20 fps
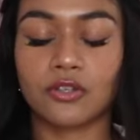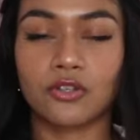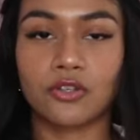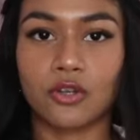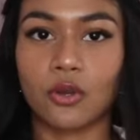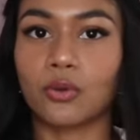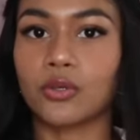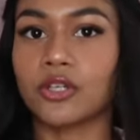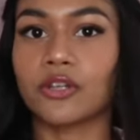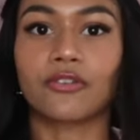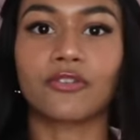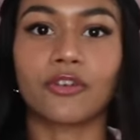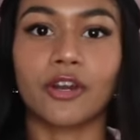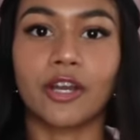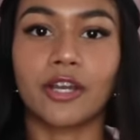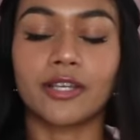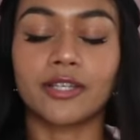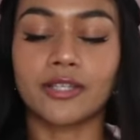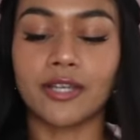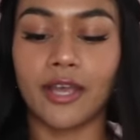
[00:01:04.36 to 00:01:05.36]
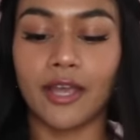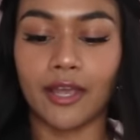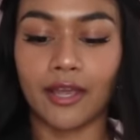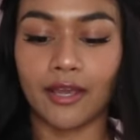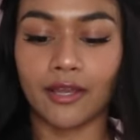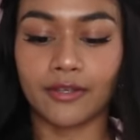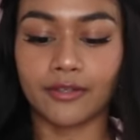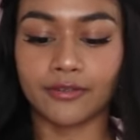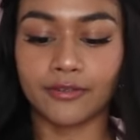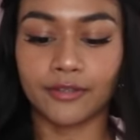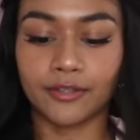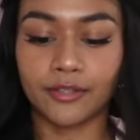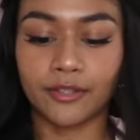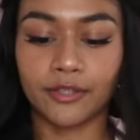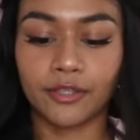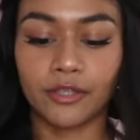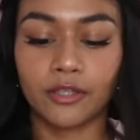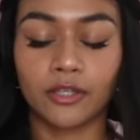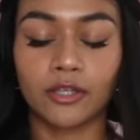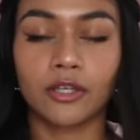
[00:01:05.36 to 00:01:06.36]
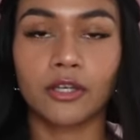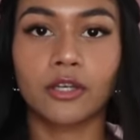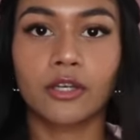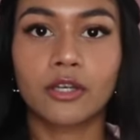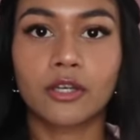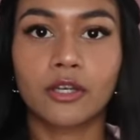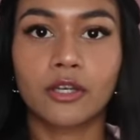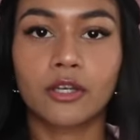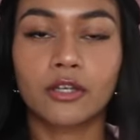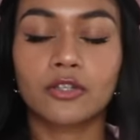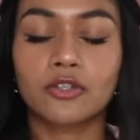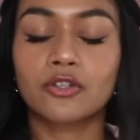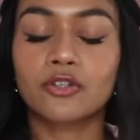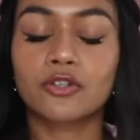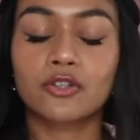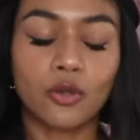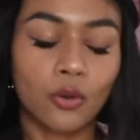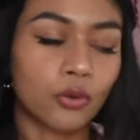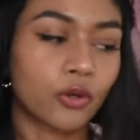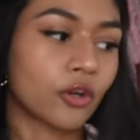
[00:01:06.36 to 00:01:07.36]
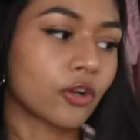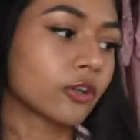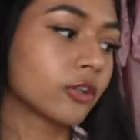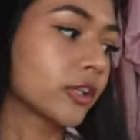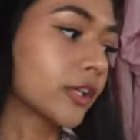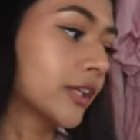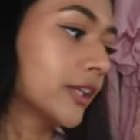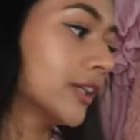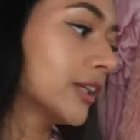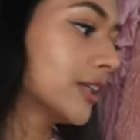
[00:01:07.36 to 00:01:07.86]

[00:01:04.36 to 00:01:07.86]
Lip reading: so different and so girly.